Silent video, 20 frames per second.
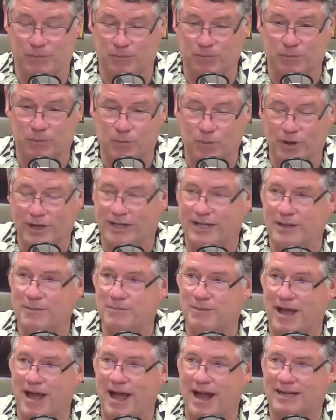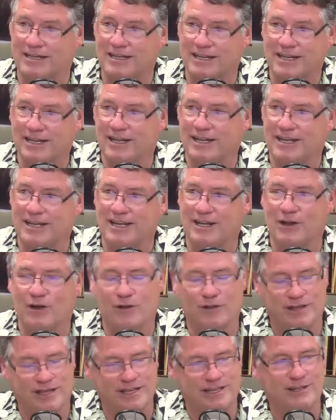what an impact,
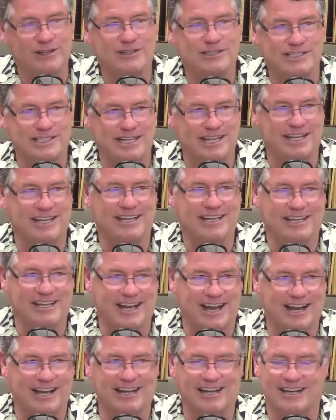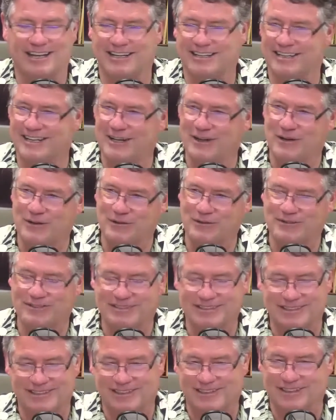and then you see kind of,
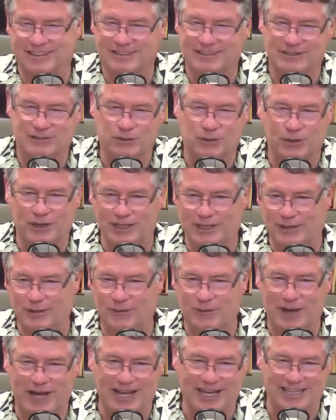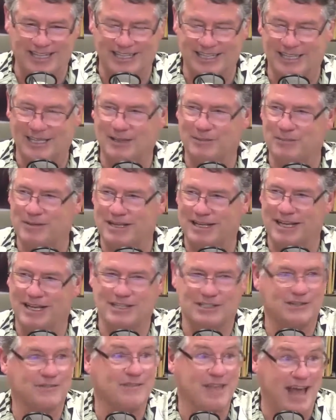toilet away a little
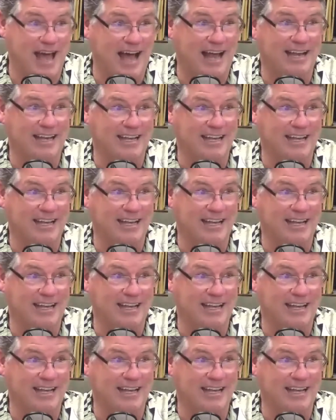because of that,